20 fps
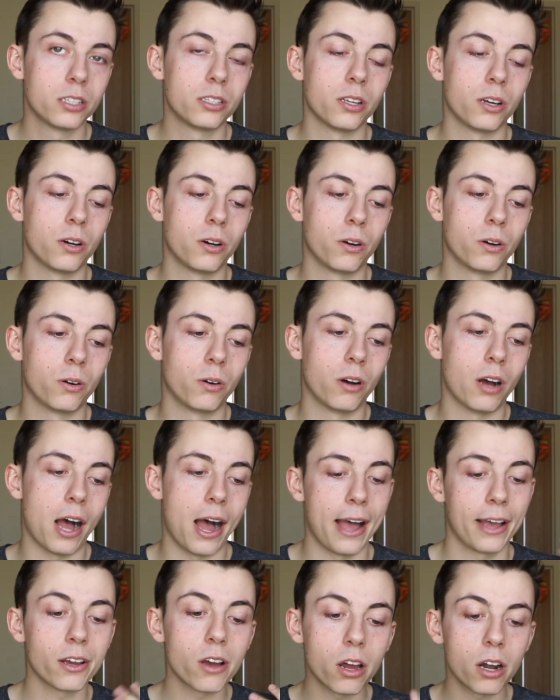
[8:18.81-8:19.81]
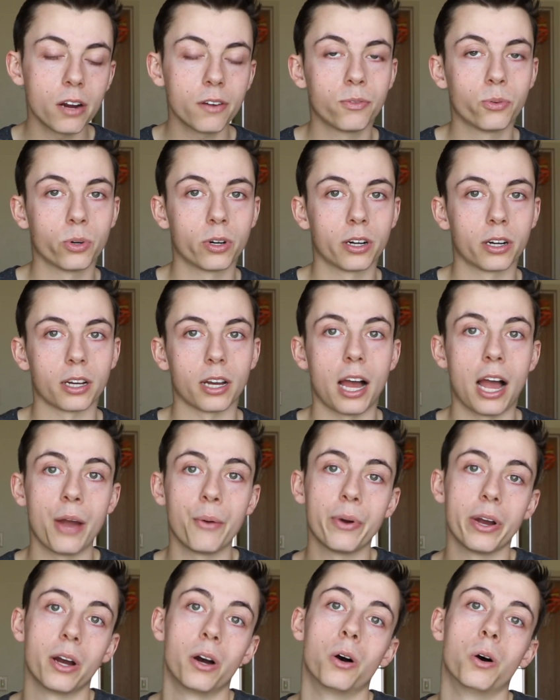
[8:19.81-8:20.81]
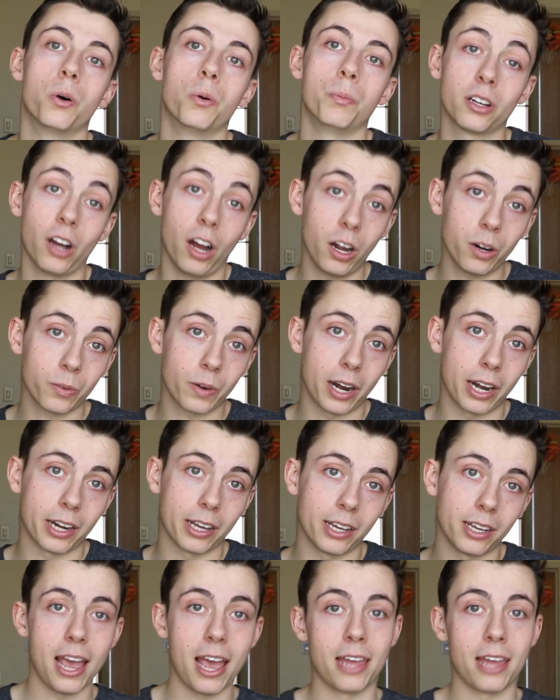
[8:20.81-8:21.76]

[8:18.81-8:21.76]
So I got off work, I went home, got ready,